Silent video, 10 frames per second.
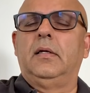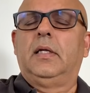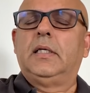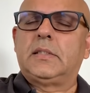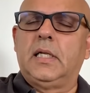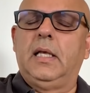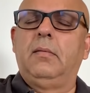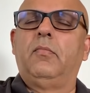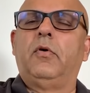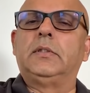his
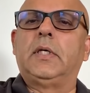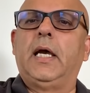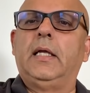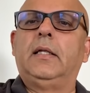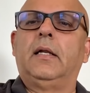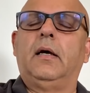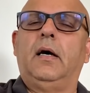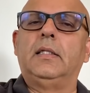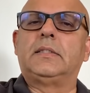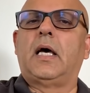name was Haider
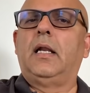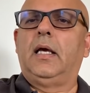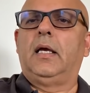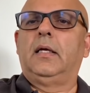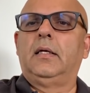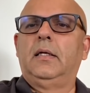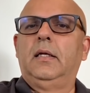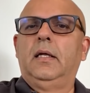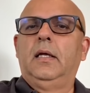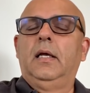al-Saleh,
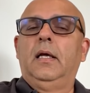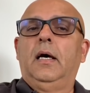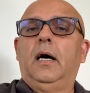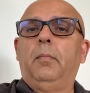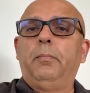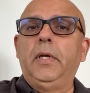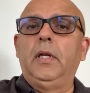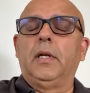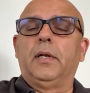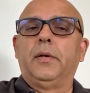
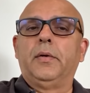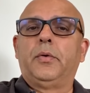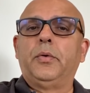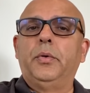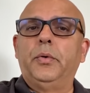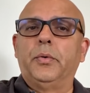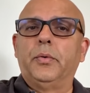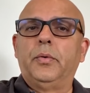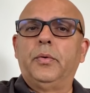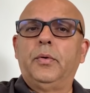appealed to who?